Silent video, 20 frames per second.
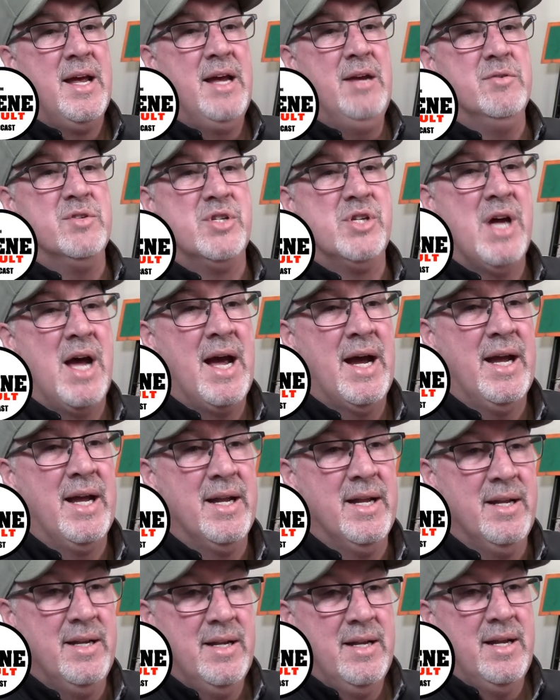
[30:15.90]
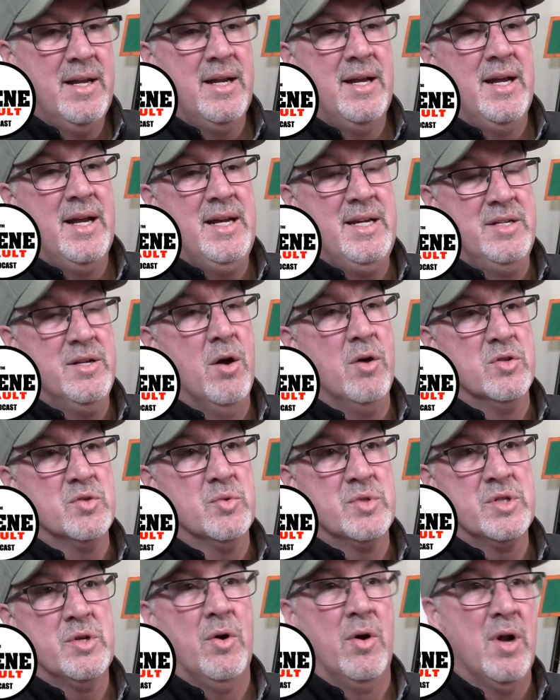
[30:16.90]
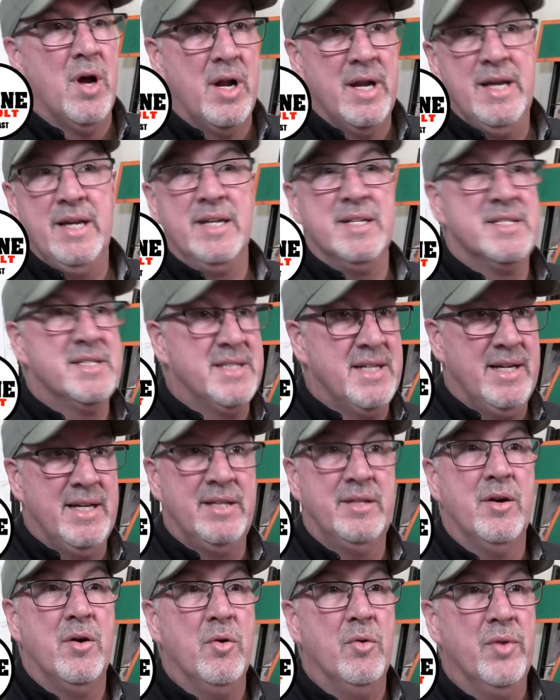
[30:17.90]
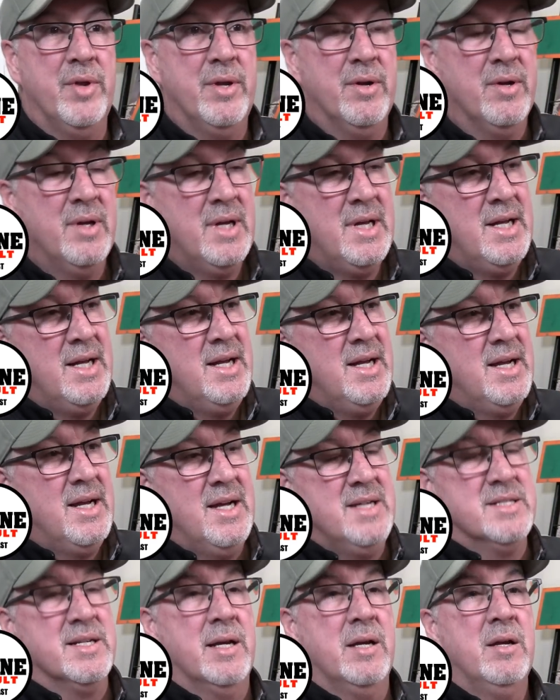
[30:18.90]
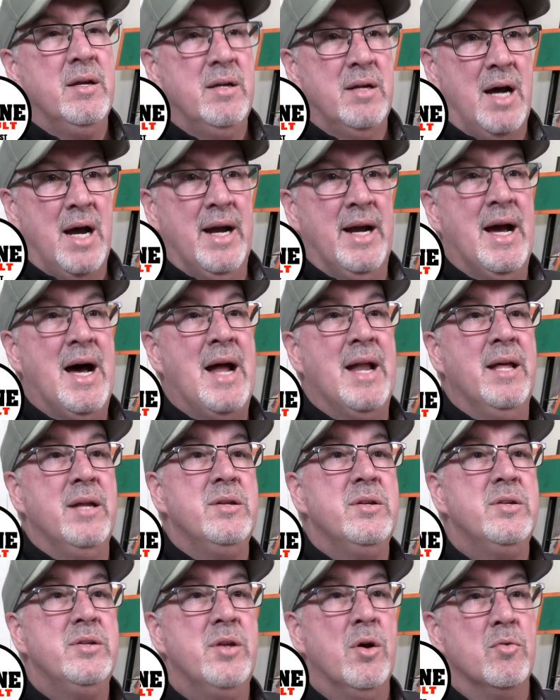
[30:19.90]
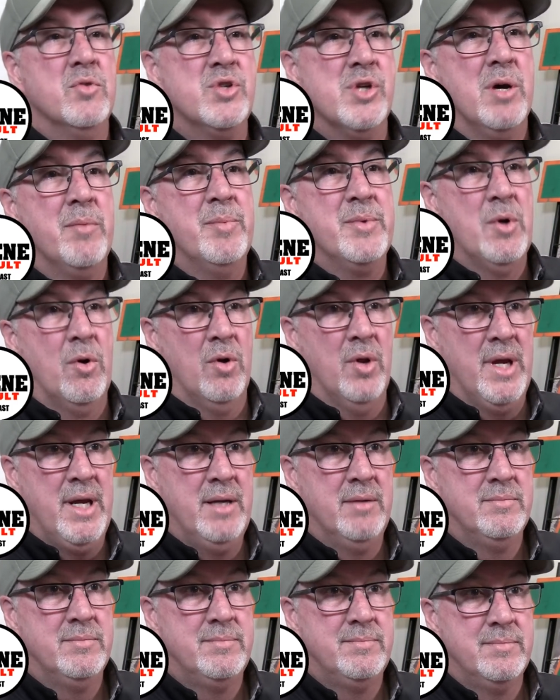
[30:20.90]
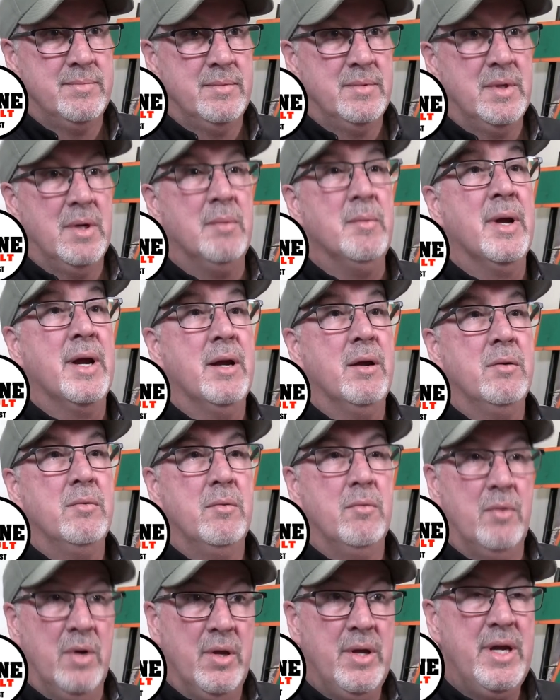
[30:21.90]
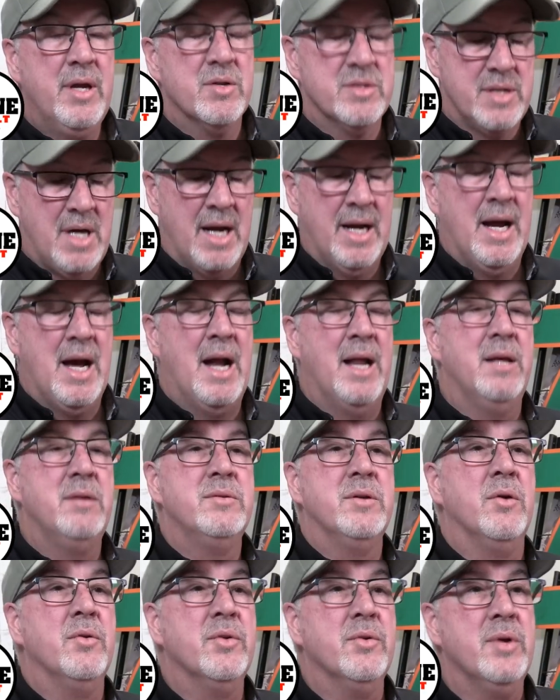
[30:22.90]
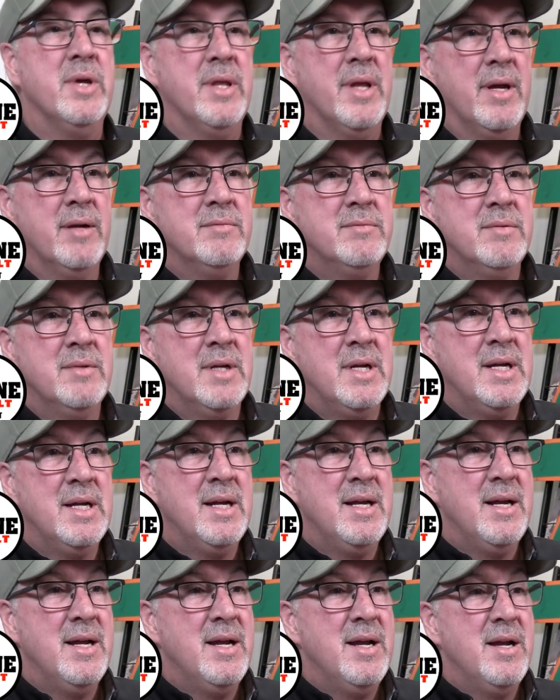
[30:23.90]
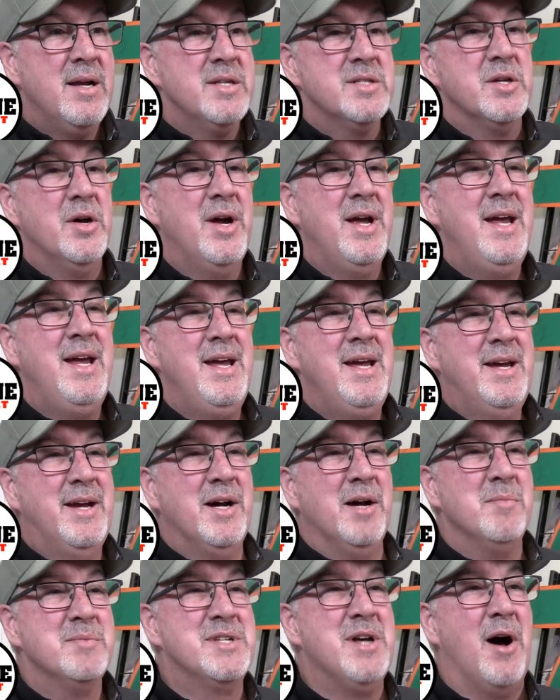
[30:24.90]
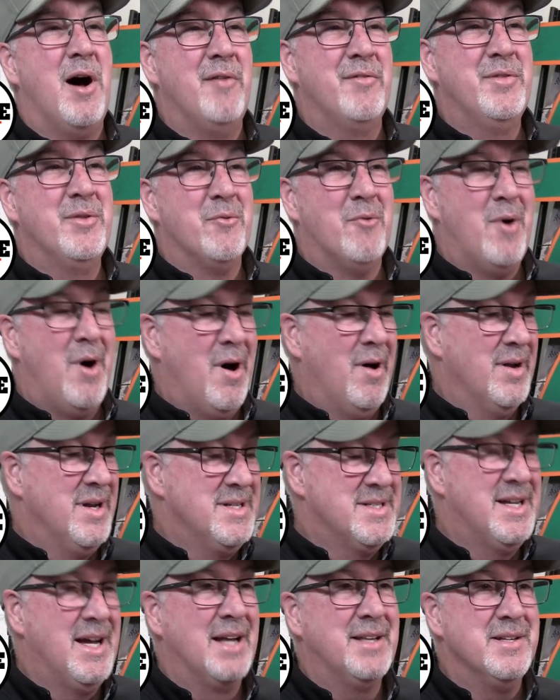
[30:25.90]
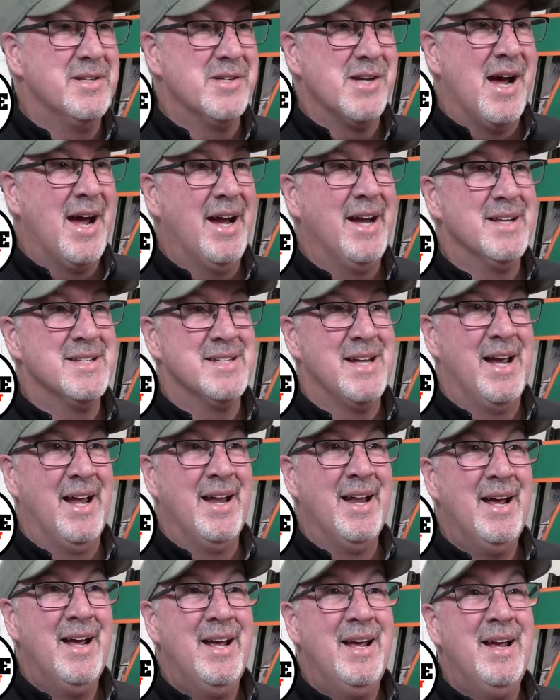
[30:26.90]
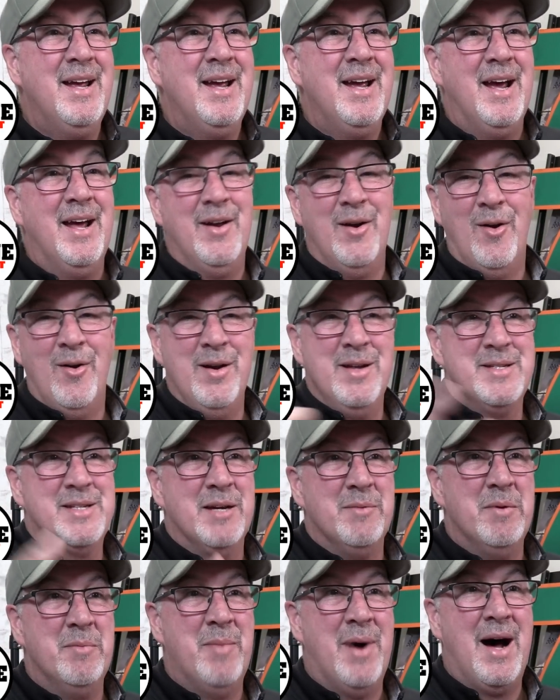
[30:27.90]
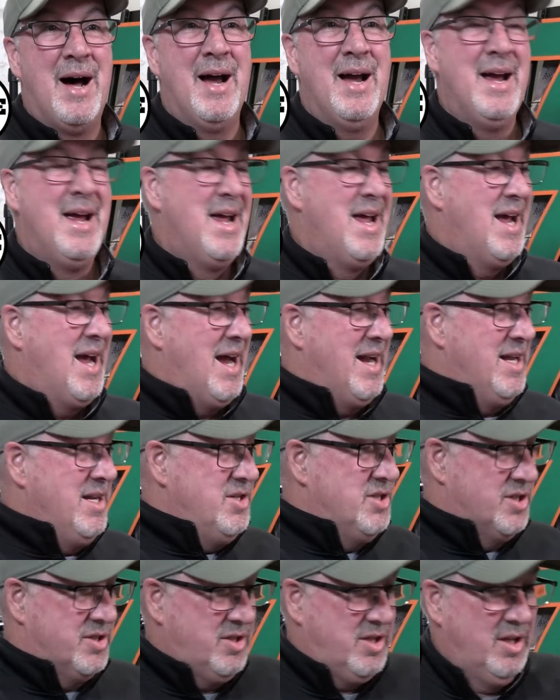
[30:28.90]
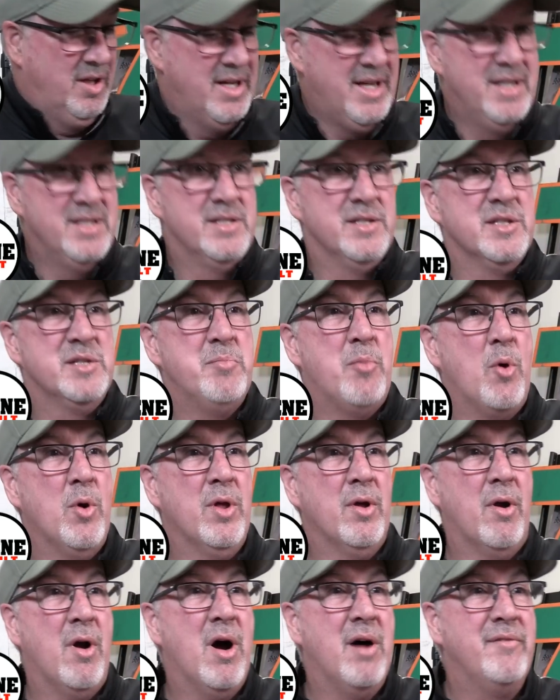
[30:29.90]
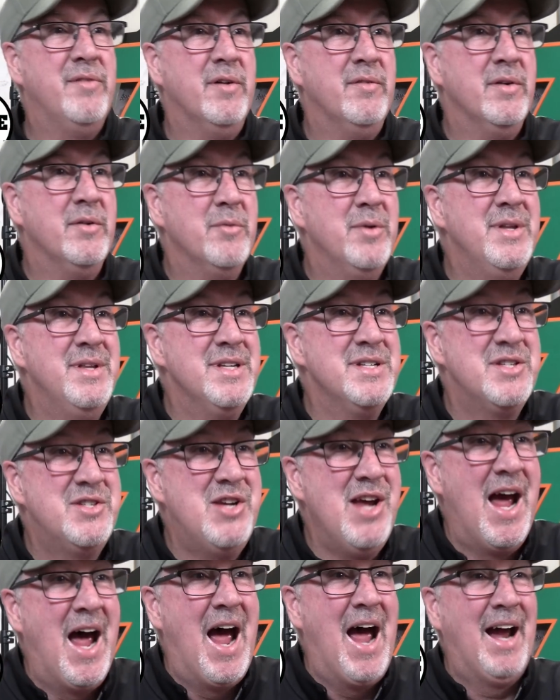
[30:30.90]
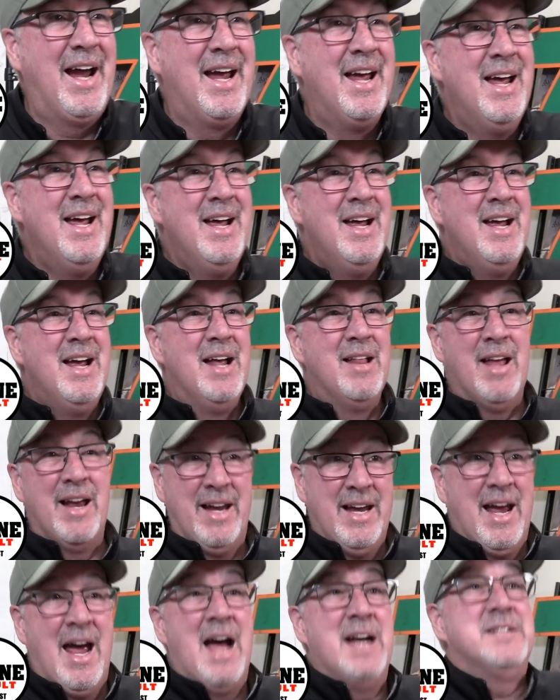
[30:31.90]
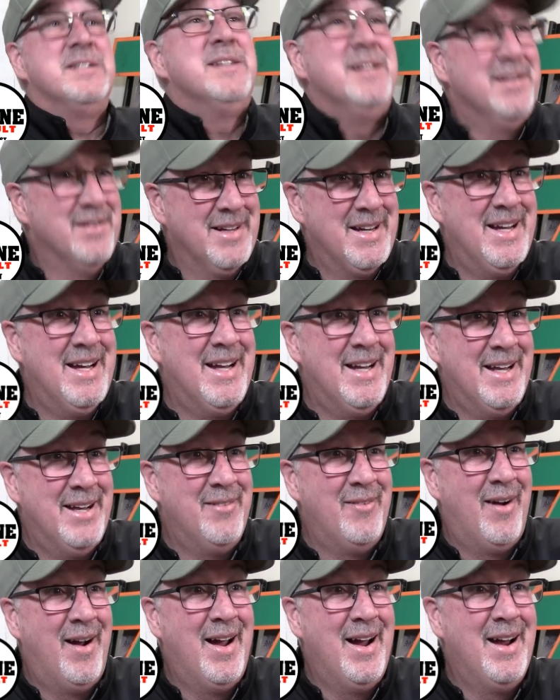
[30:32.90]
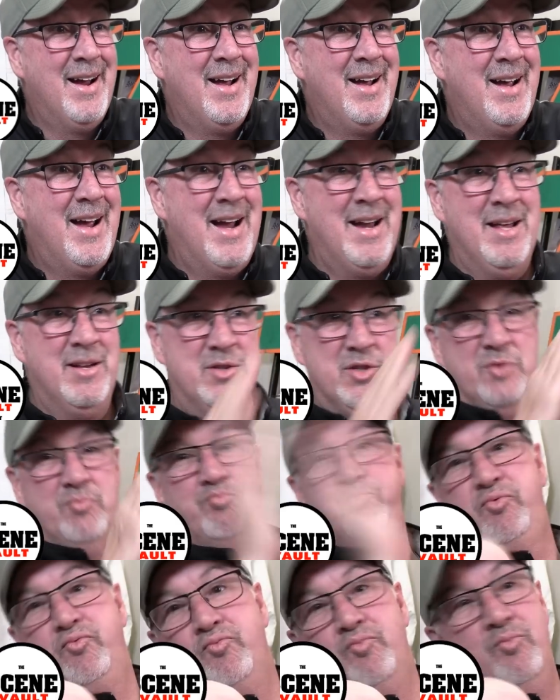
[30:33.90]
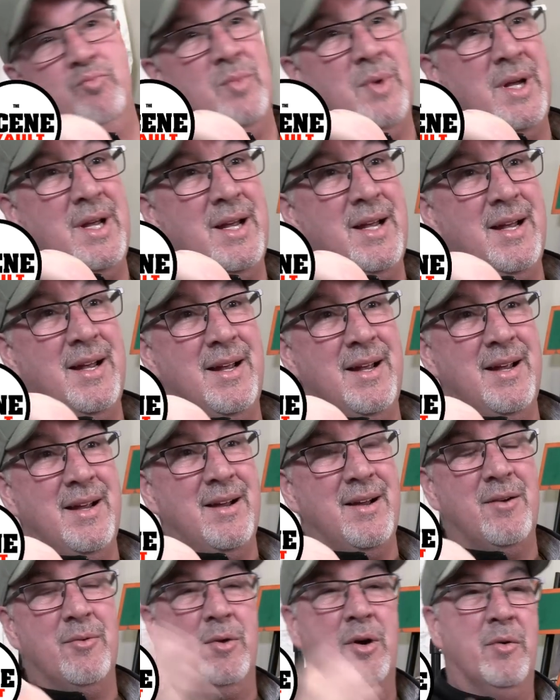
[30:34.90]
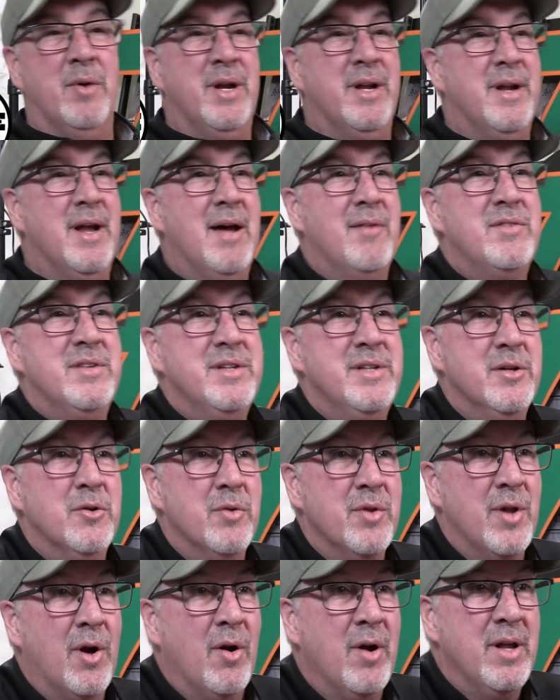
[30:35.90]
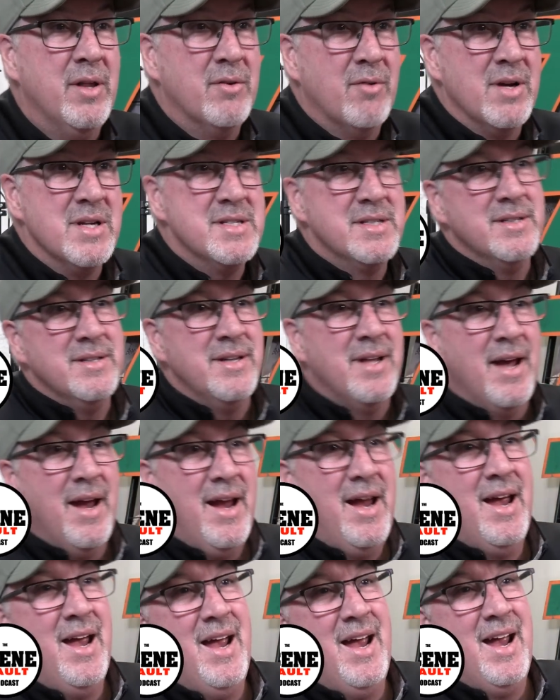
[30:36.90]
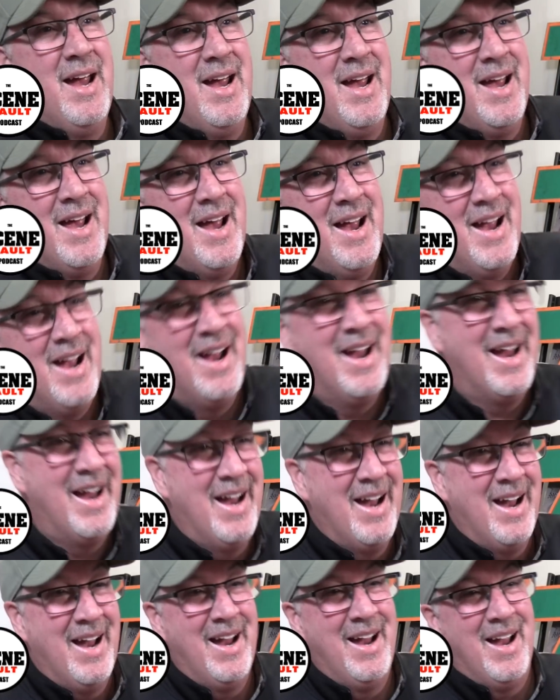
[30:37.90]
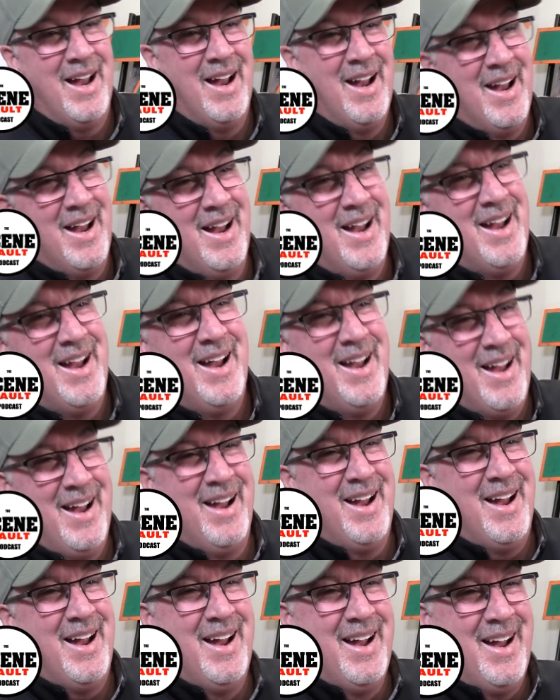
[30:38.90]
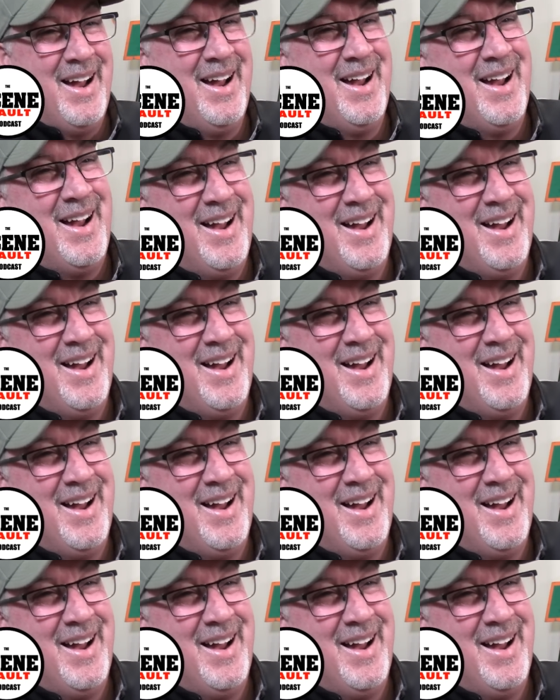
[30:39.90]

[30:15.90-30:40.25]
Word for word: He was jacking and he knows what's going on. He can see it, the whole deal. He's like, I got it. Don't jump early. I'm like, really? He goes, I got it. Don't do anything. So he comes off the wall and he's got the jack in his hand, and Ernie's coming by and he just cleans the spoiler off of it with his jack, like he accidentally hit it, right? And it just, well, we didn't have to deal with Ernie the rest of the day.